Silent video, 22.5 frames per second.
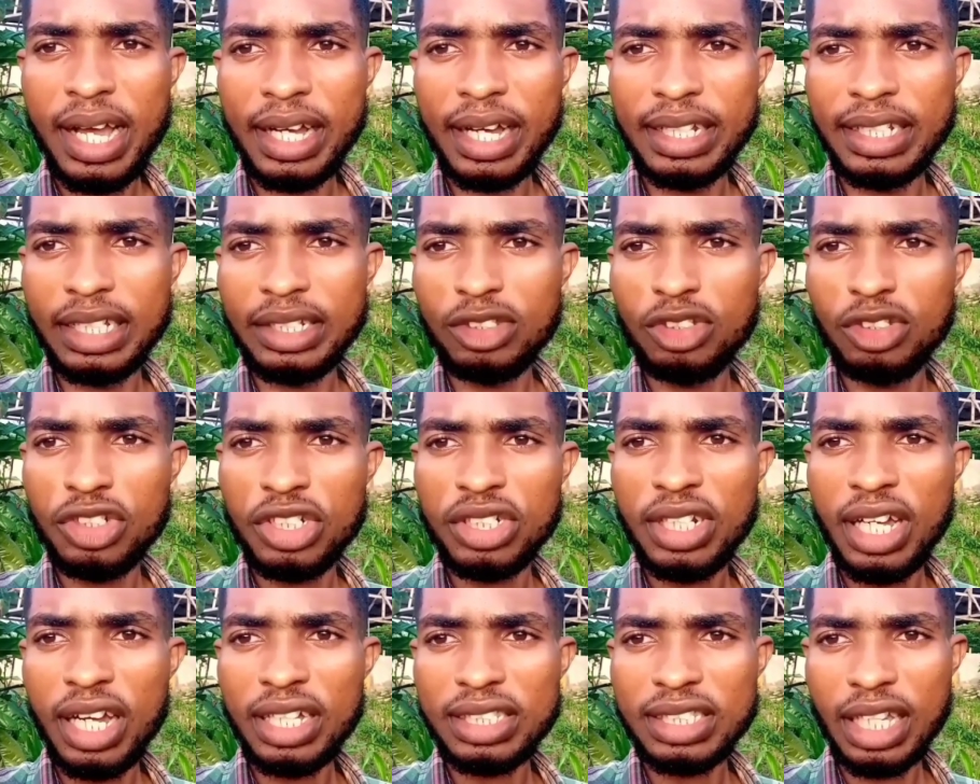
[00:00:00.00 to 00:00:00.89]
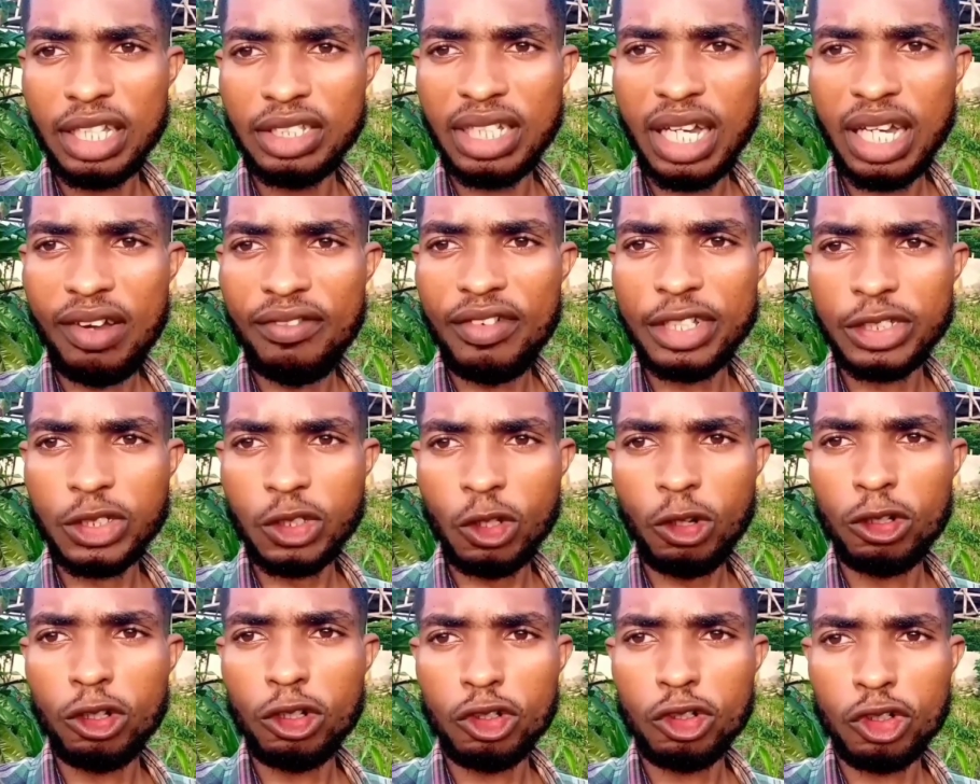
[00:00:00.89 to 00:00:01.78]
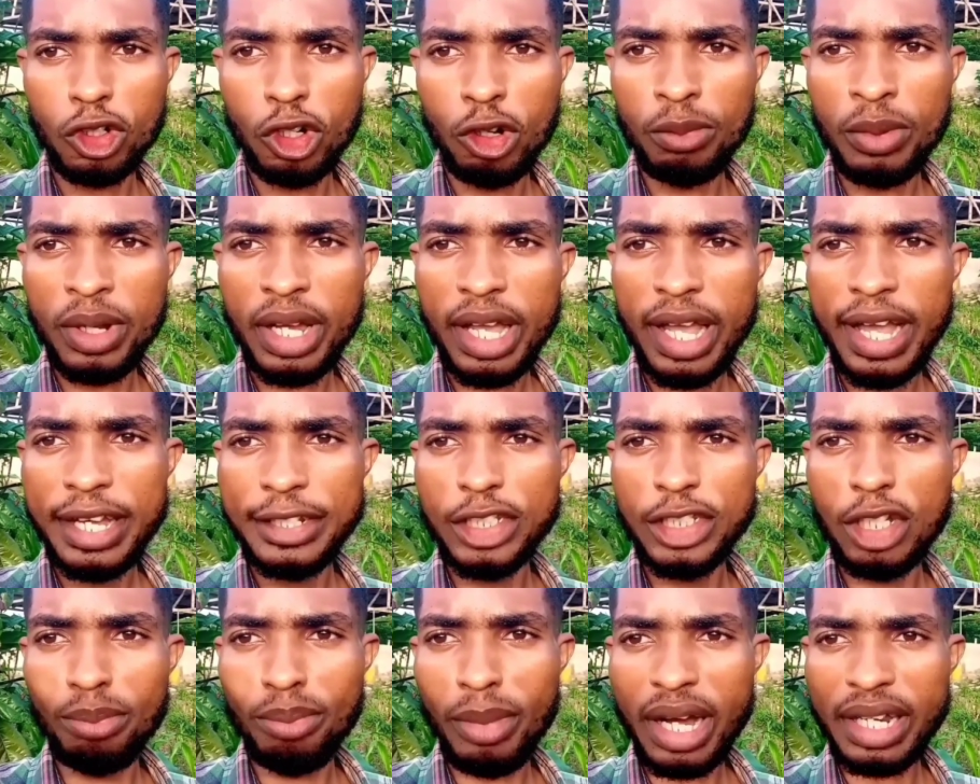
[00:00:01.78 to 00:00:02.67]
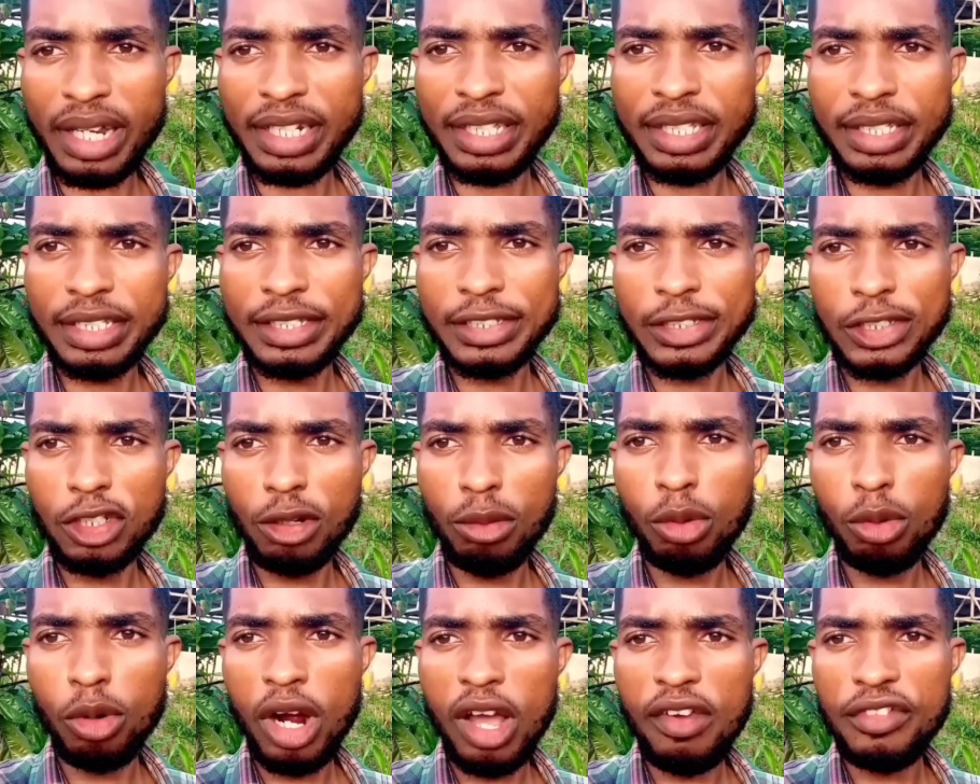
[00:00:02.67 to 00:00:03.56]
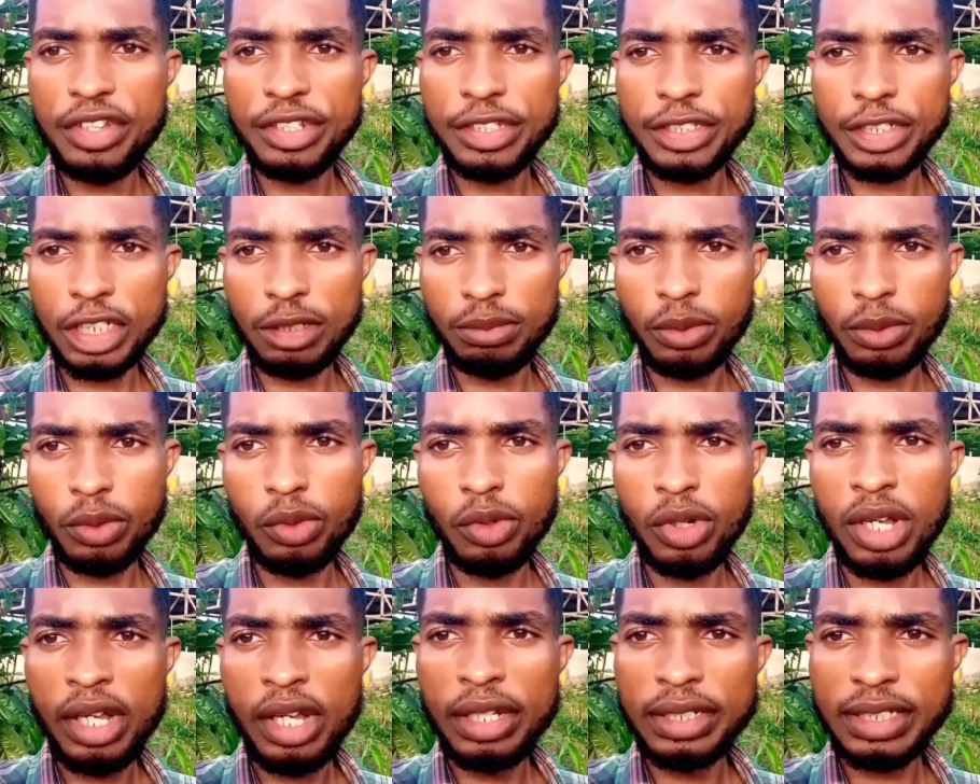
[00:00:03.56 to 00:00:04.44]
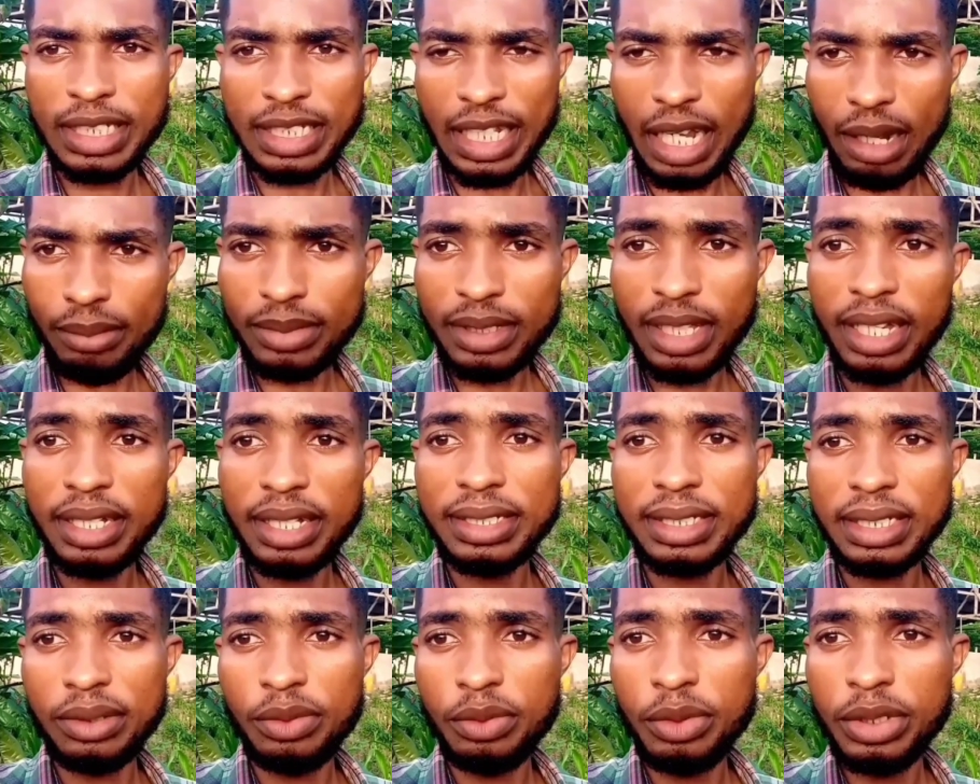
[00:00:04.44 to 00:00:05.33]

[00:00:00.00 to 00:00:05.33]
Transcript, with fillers: And then during that time, you harvest all your crop and your money is double or even triple sometimes,